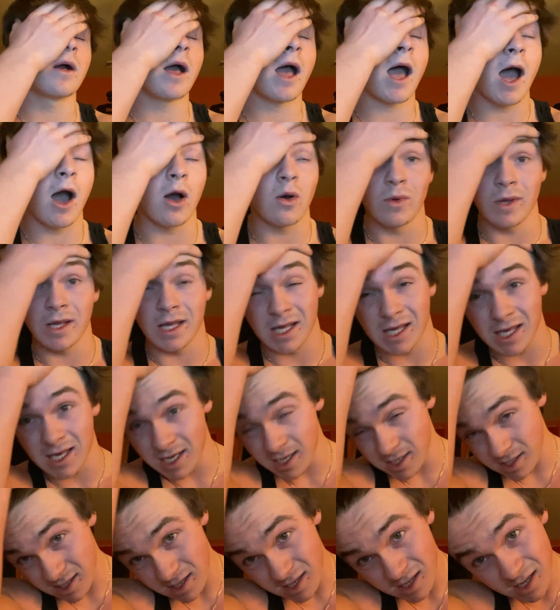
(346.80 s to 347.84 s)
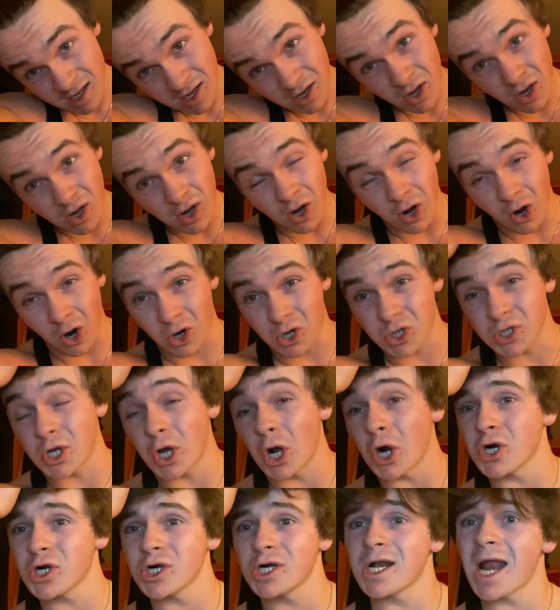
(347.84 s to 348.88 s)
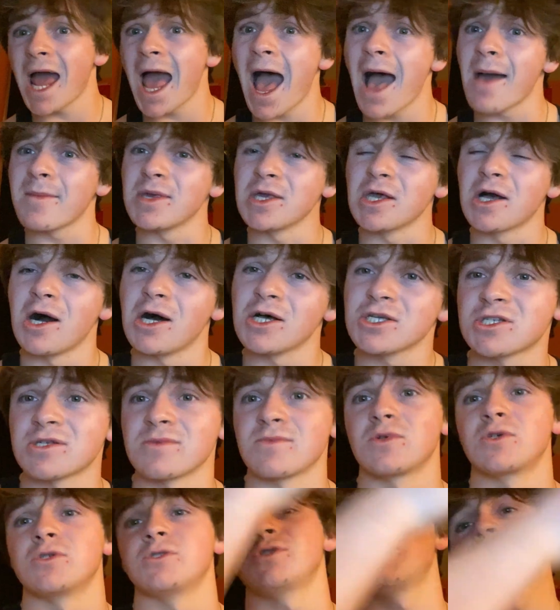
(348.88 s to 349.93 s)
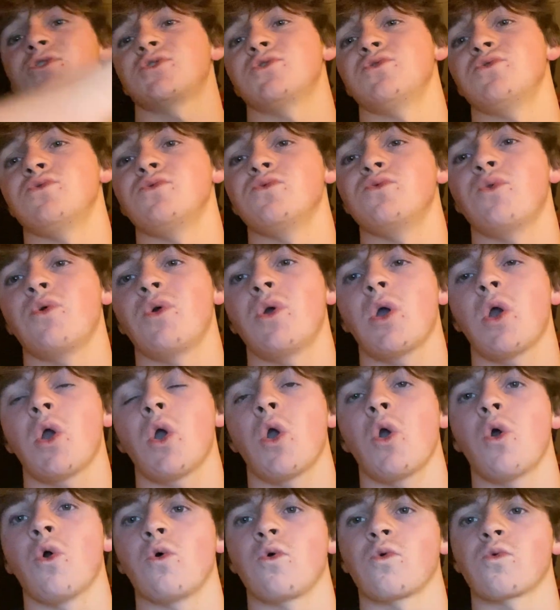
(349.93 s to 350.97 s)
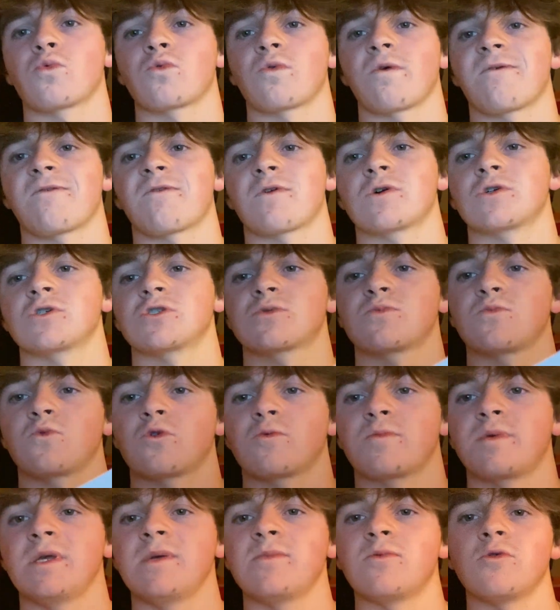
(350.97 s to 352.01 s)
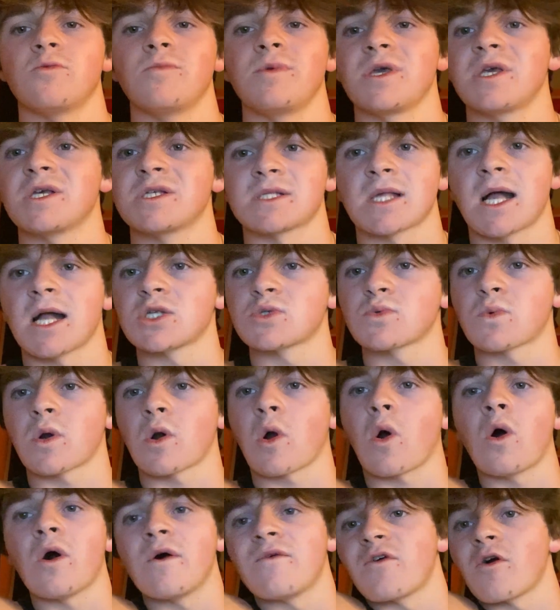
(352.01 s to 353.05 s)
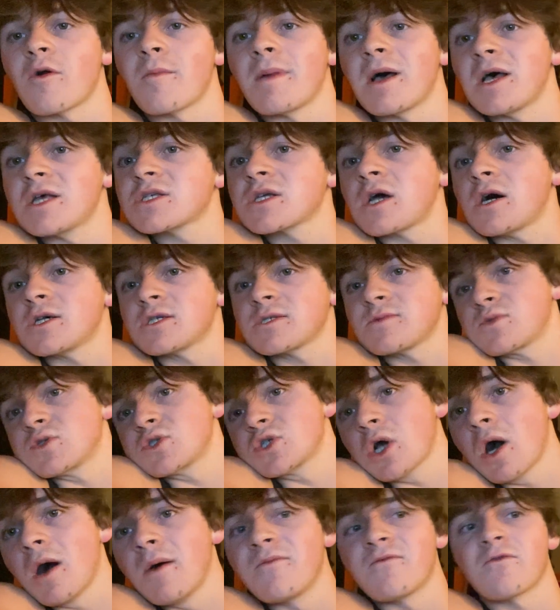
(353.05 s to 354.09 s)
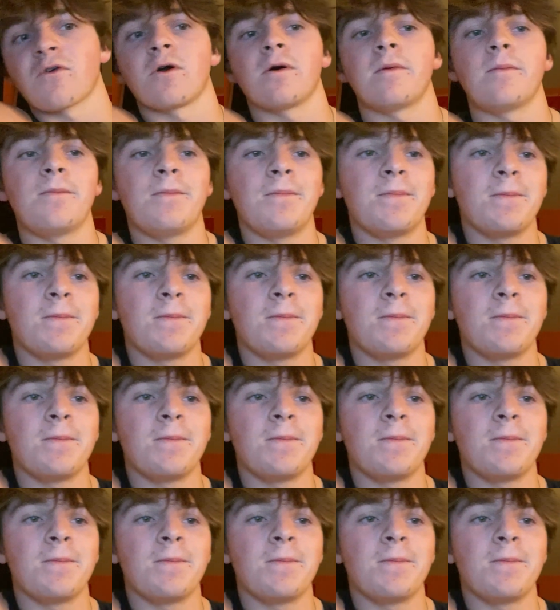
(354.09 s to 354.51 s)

how we can get our current happy customers to refer us more people because that's where all of our best customers come from.